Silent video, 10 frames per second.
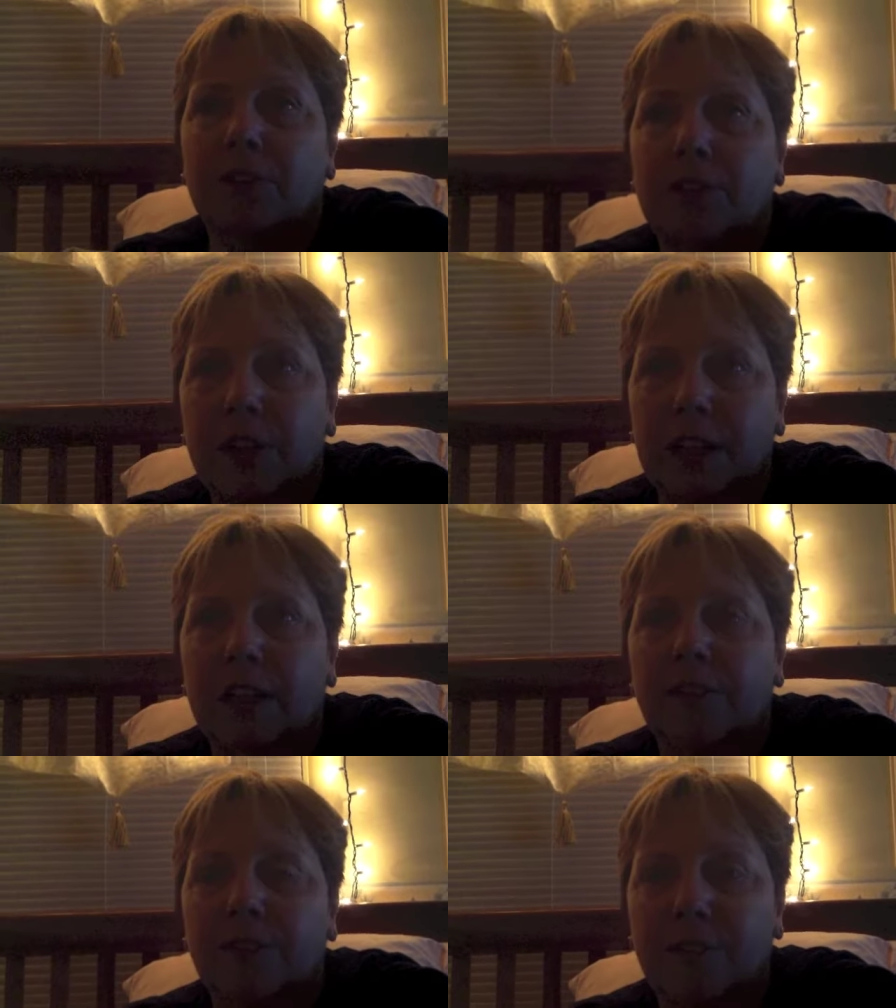I
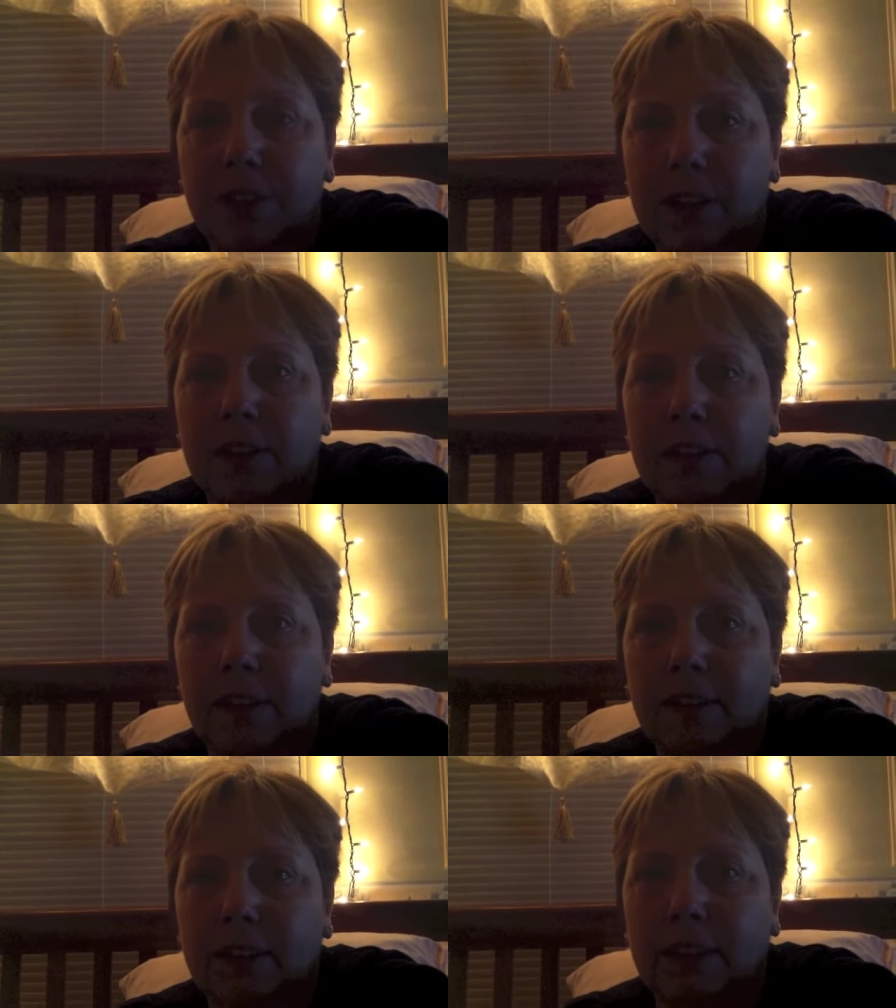really
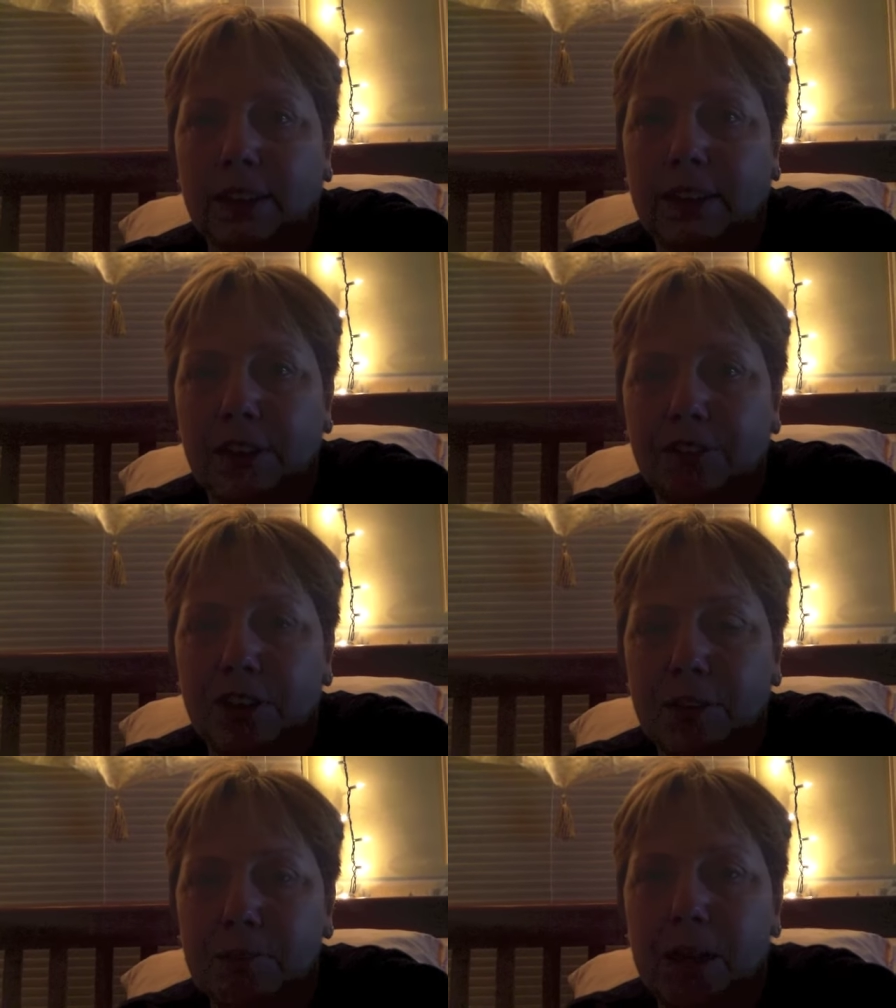feel
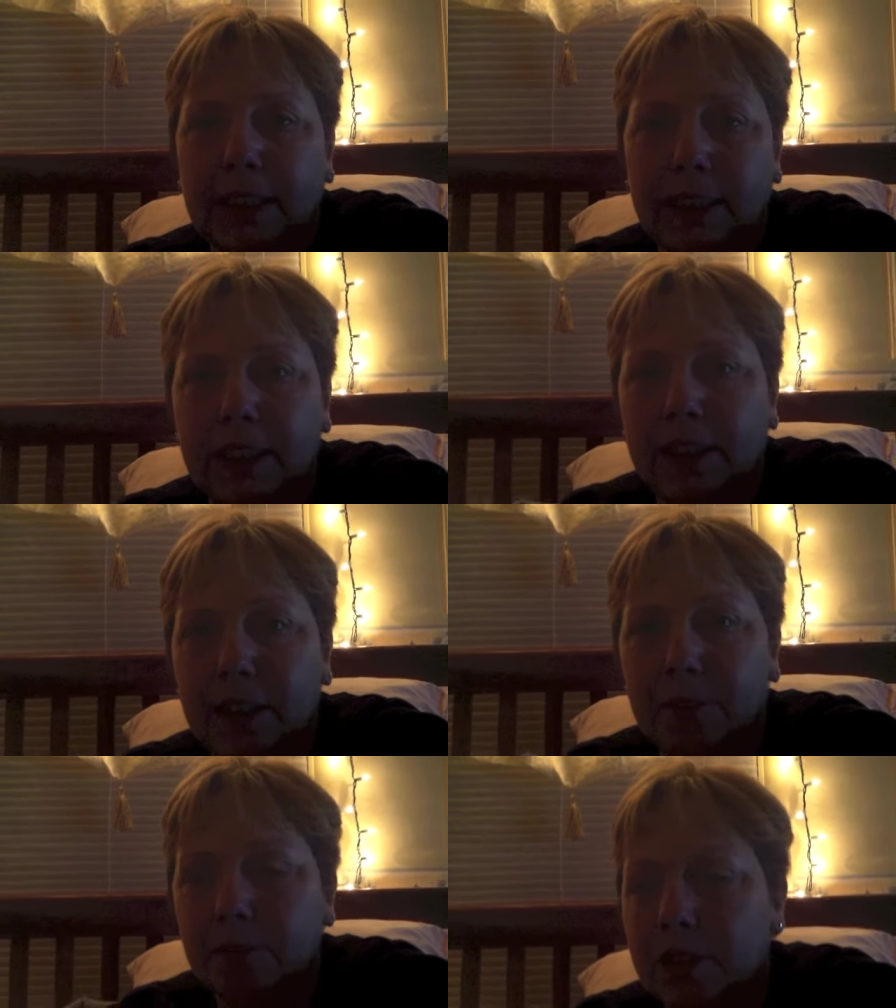different by seeing
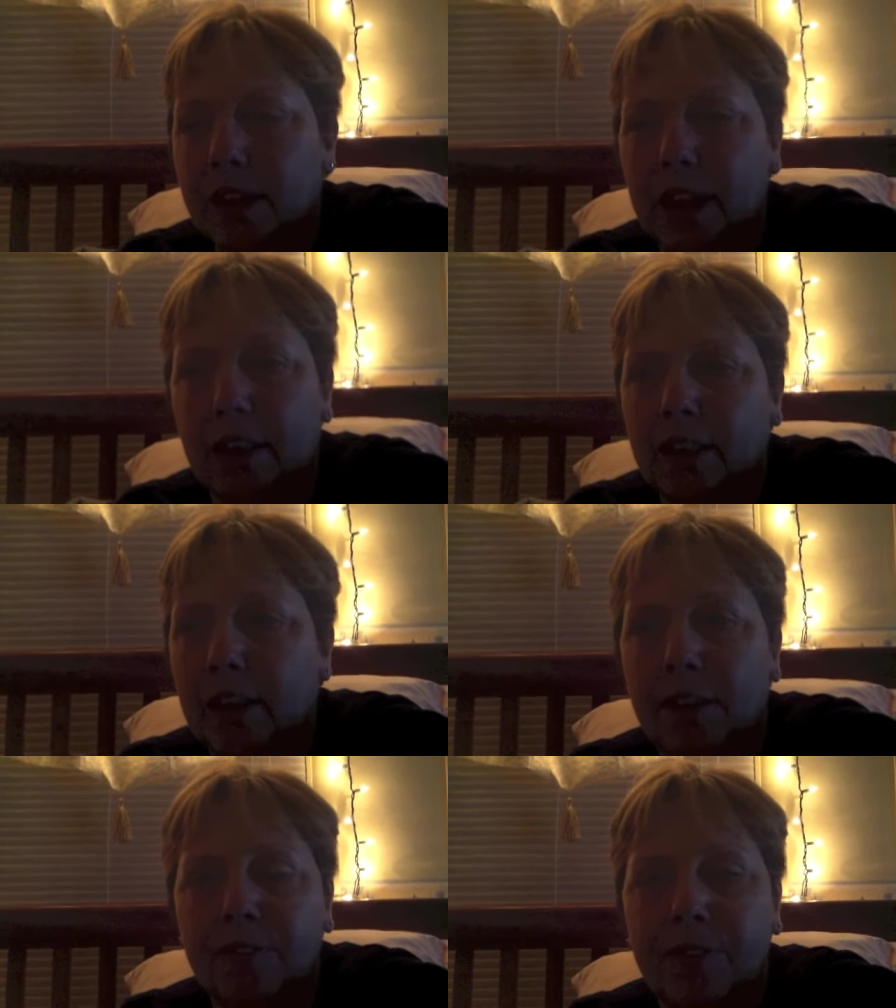him today
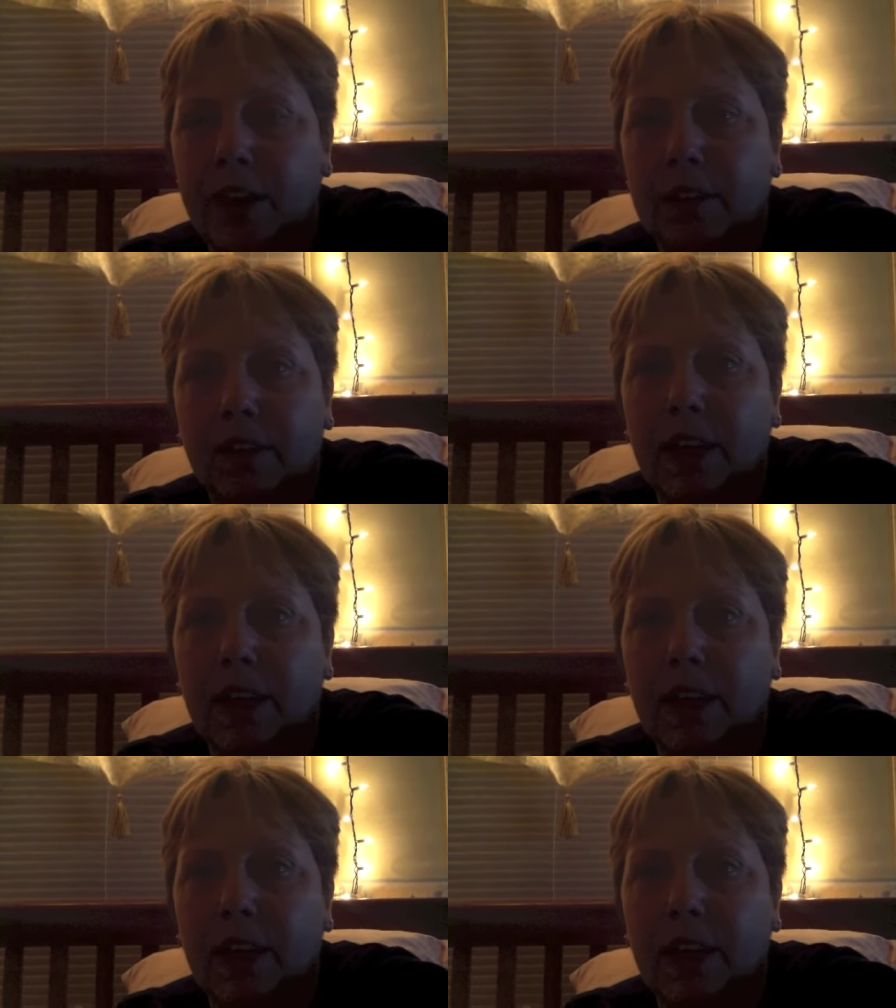than I've felt